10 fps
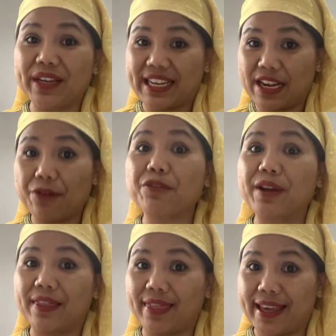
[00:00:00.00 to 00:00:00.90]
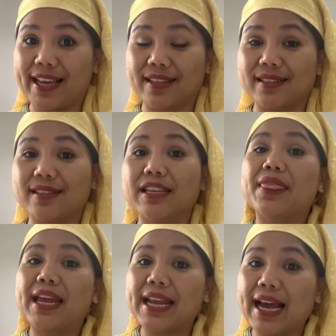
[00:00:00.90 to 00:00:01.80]
different things
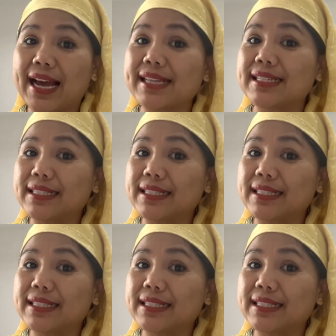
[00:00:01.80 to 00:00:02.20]
that has